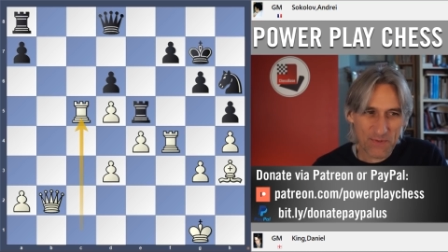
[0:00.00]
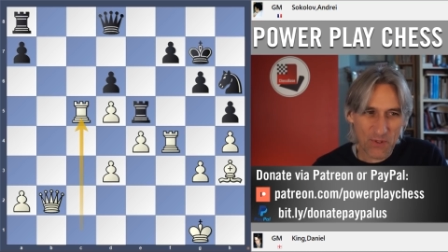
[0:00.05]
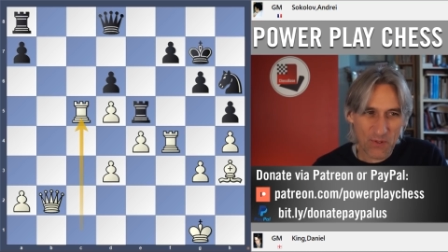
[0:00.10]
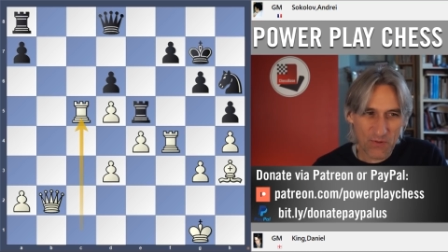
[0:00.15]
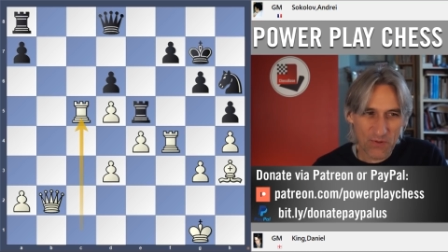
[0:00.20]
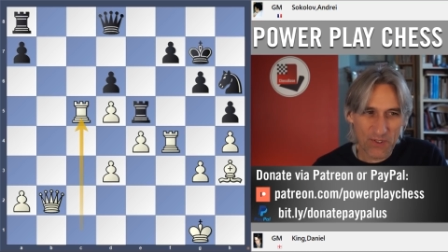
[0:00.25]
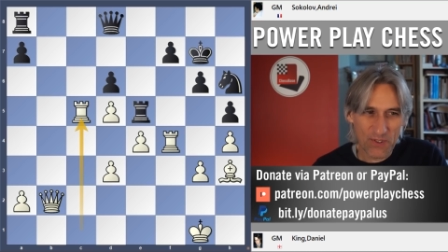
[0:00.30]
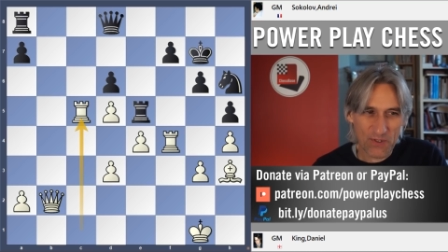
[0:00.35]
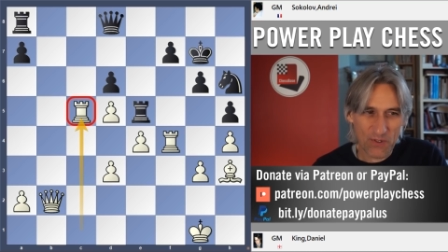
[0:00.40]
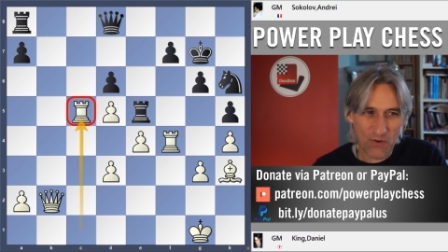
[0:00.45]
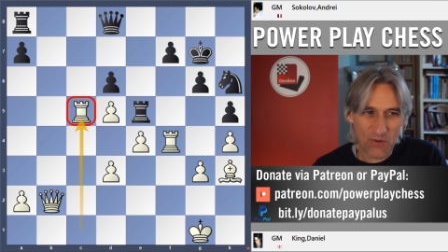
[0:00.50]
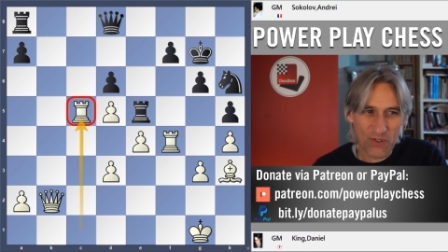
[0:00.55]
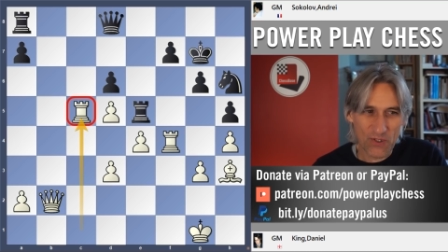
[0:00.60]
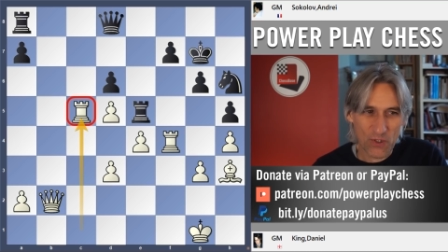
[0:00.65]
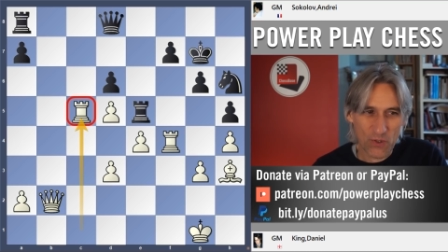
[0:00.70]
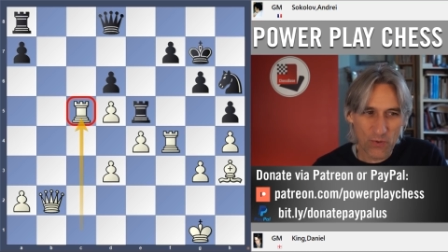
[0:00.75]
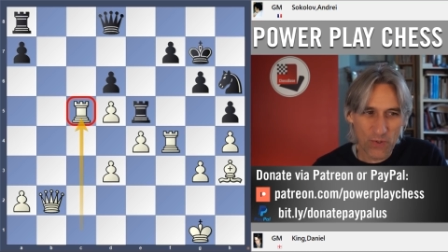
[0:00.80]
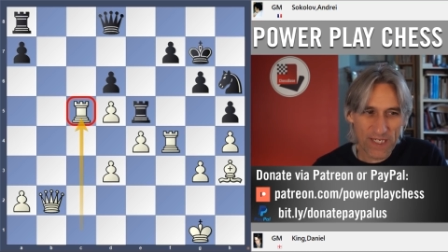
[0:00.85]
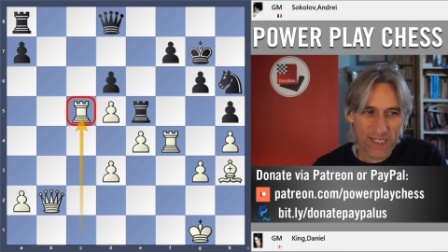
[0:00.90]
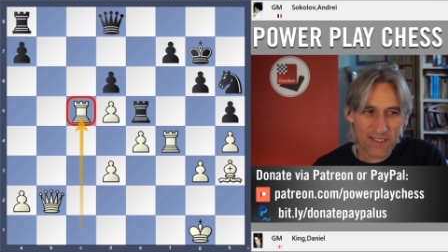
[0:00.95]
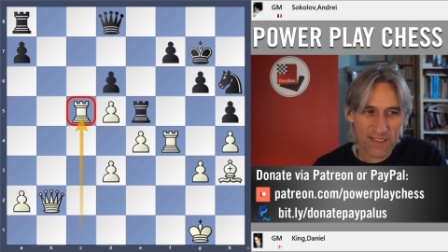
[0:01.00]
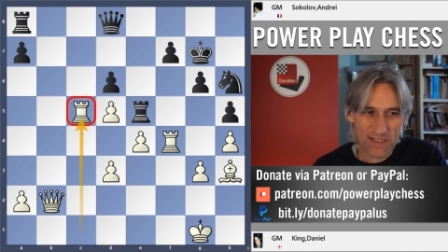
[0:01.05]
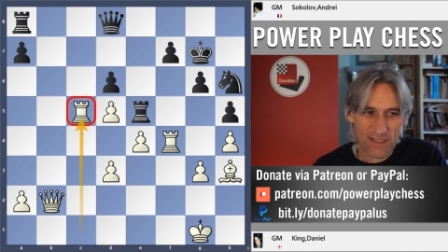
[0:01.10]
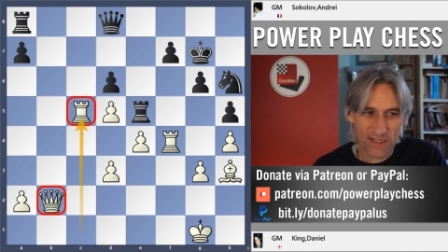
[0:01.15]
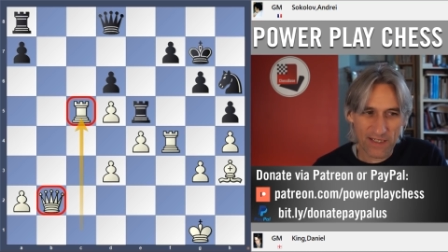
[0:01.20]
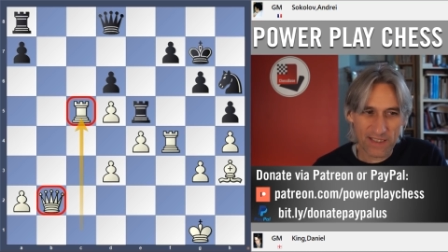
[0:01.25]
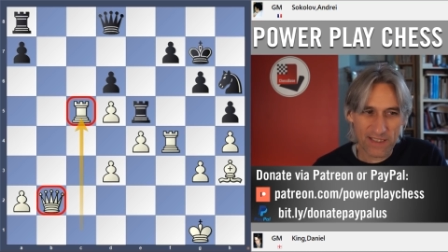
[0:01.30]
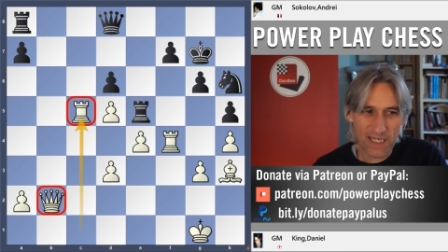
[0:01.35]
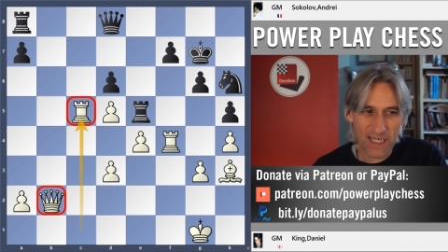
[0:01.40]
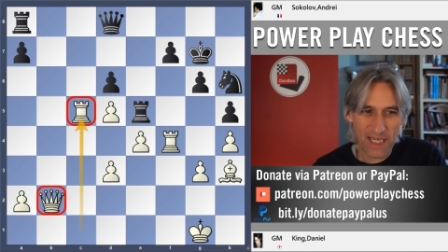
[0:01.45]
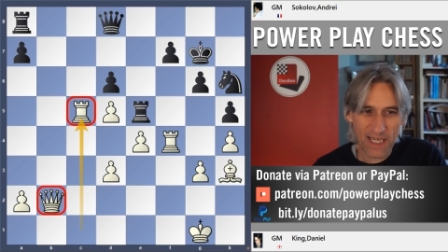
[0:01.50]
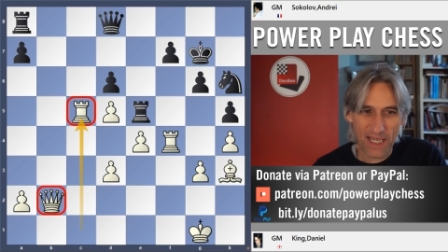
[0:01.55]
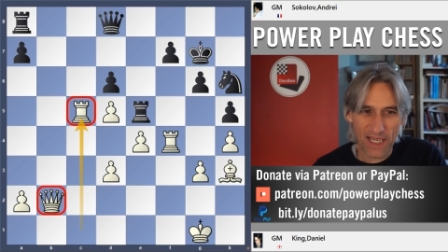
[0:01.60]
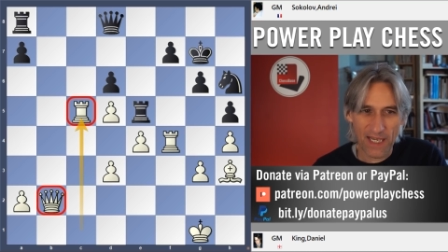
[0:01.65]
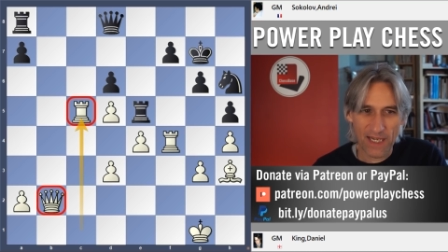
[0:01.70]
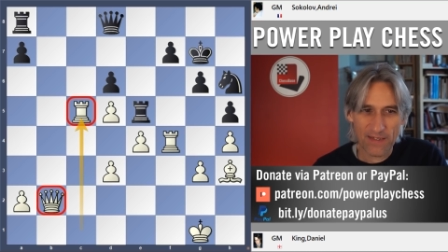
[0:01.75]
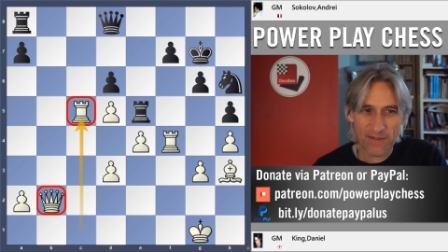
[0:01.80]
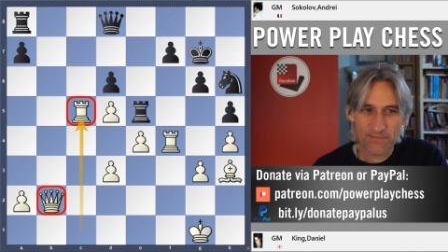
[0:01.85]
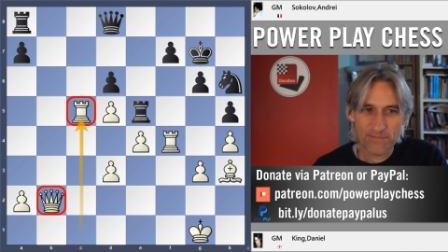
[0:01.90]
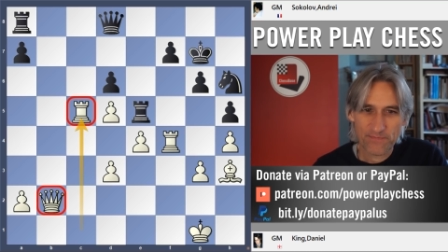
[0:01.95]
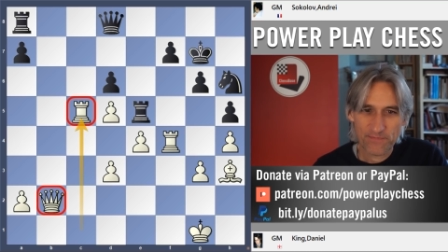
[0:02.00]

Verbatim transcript: on the on the queen side here,